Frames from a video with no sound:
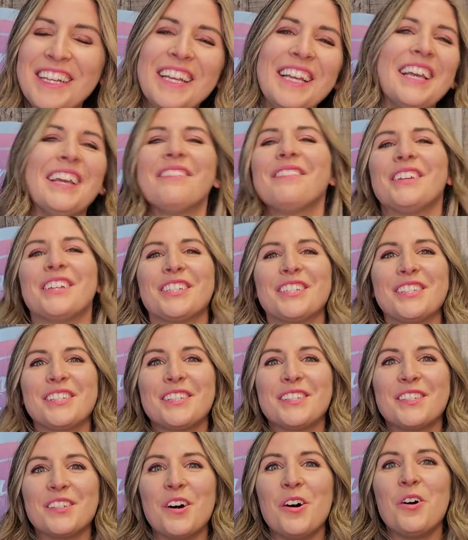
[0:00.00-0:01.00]
If there's
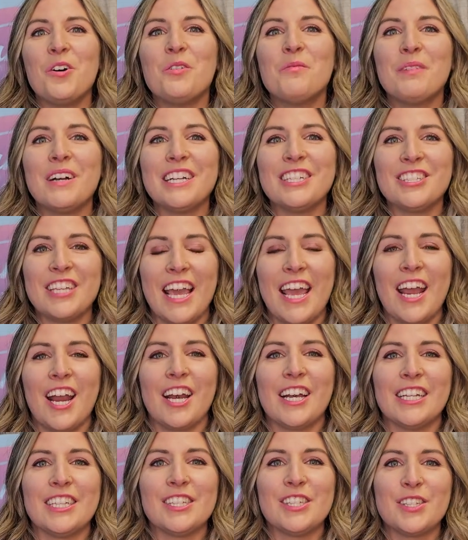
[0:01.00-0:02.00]
so much hair
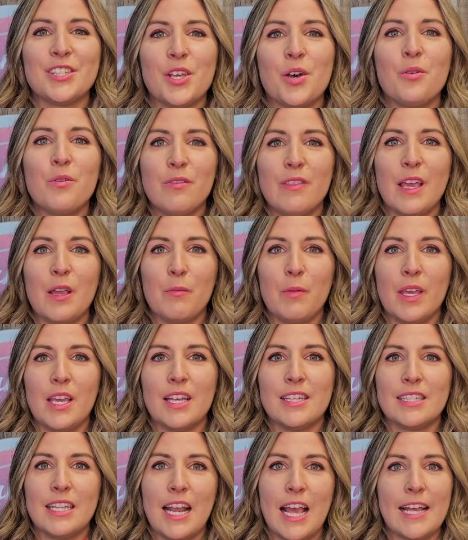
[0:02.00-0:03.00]
and it's so thick
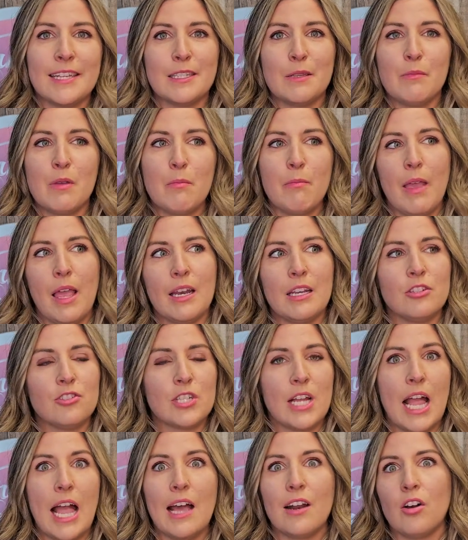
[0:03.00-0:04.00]
because it hasn't been
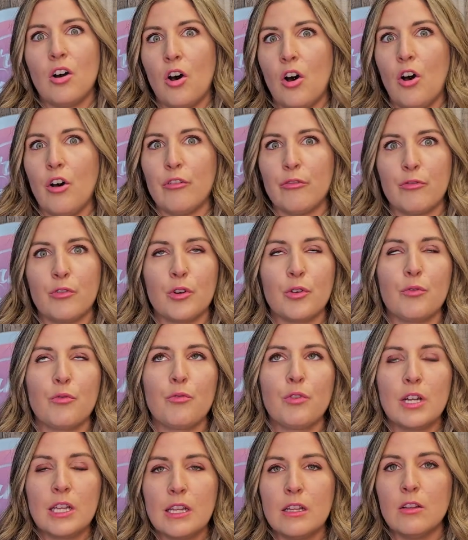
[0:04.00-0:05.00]
managed at all for a
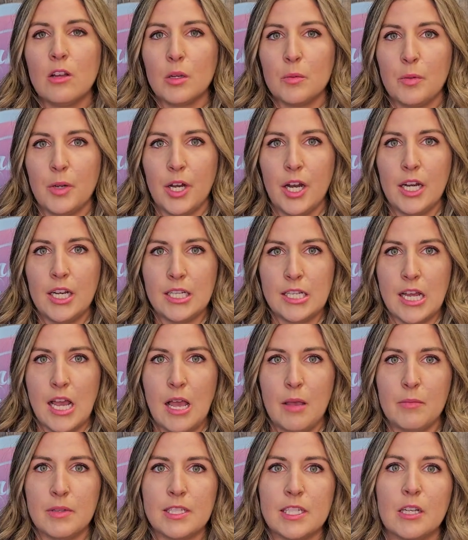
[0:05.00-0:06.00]
really long period of
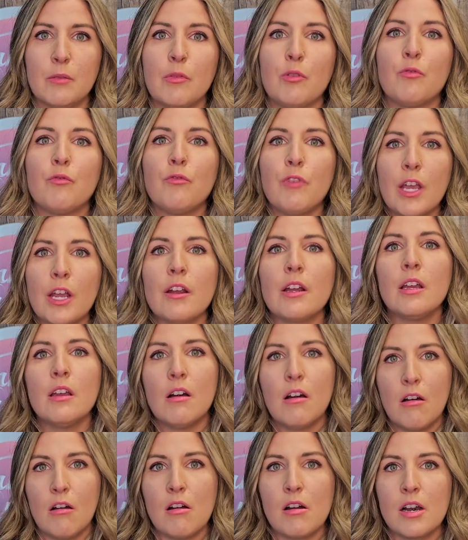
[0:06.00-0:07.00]
time, it's going to be very
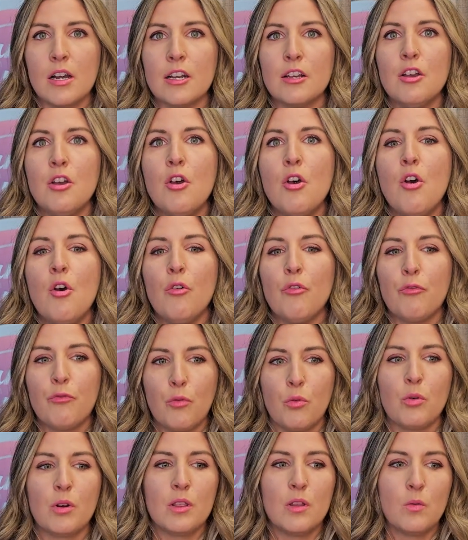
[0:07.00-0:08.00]
hard
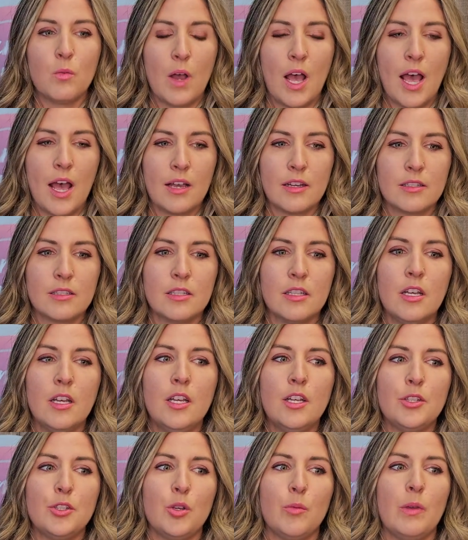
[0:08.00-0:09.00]
for the wax
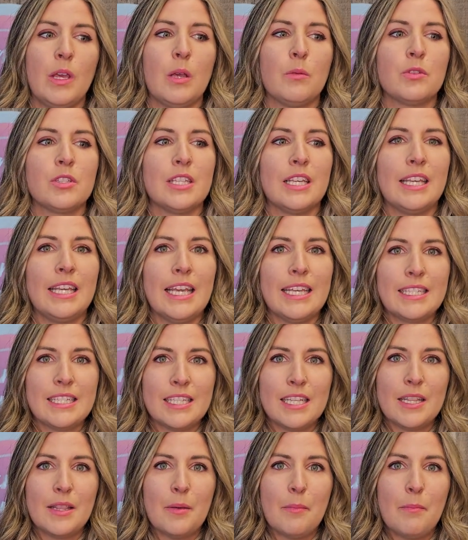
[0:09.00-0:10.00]
to be able to get
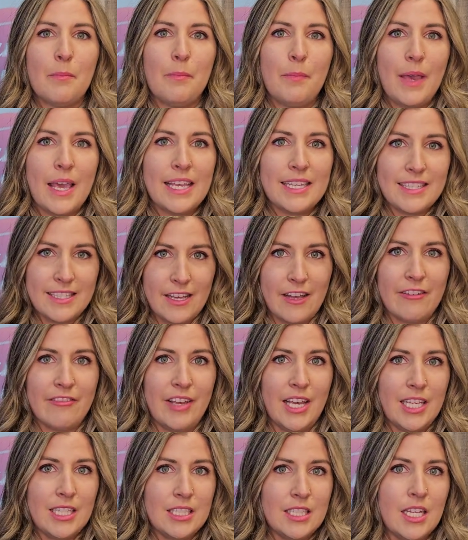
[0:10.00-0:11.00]
to the base of
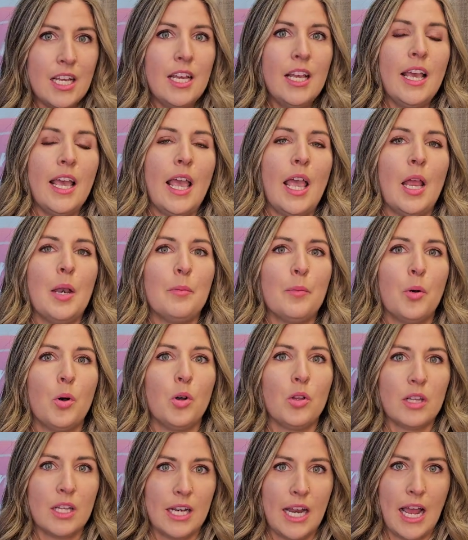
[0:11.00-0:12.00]
it and
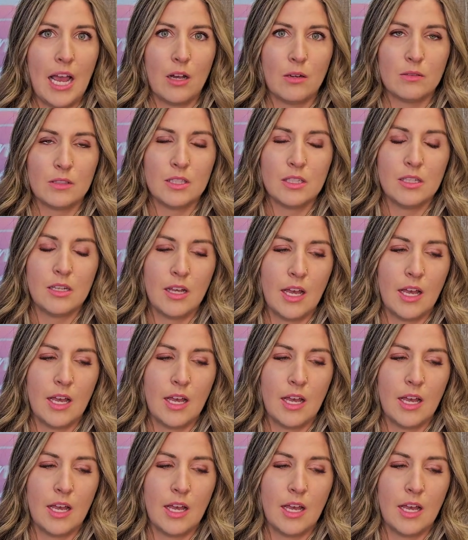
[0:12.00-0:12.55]
pull it out.